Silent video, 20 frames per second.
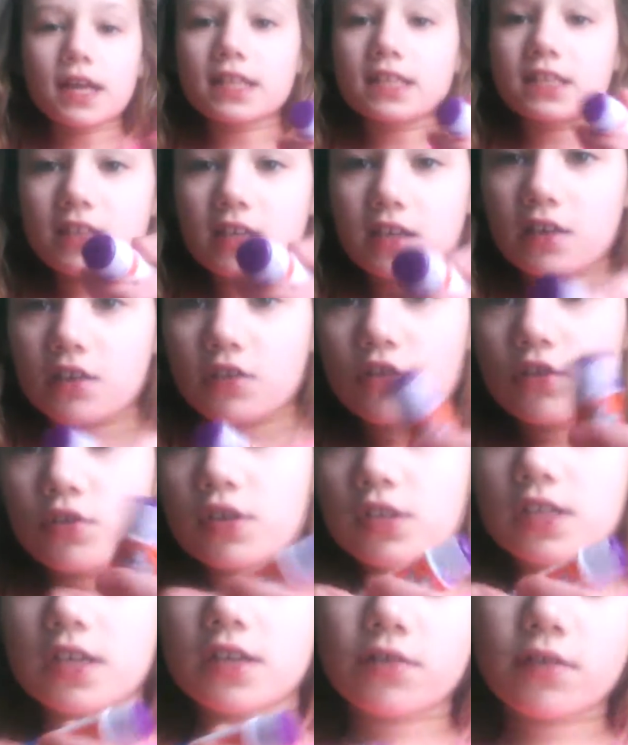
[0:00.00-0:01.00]
got stick glue
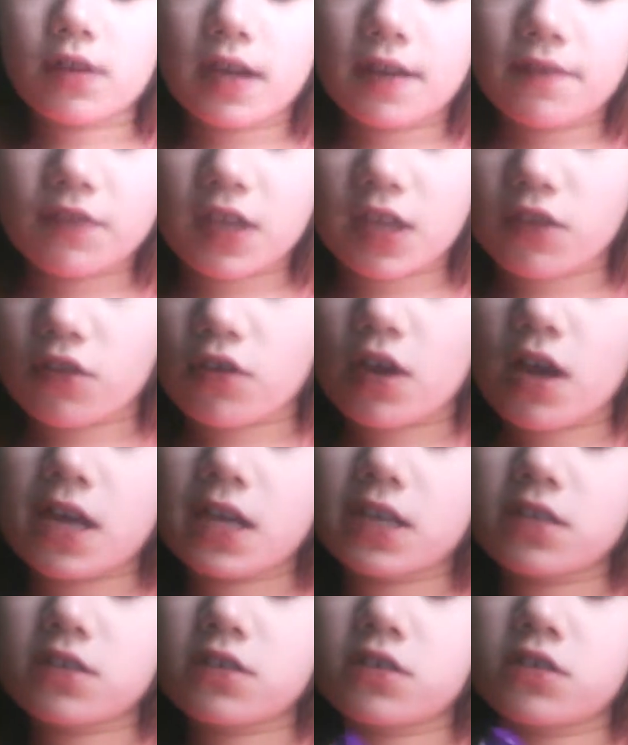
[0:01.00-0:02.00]
because I don't have the other
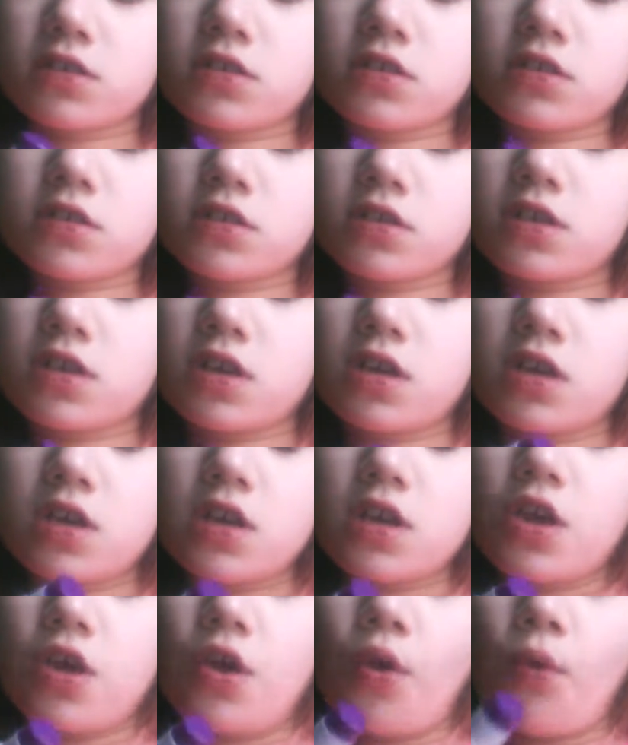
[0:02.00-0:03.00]
kind,
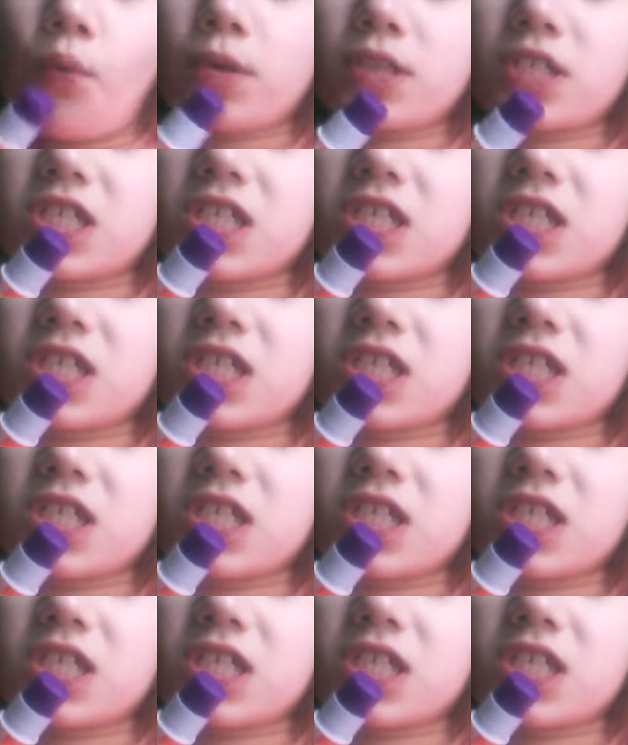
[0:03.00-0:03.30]
which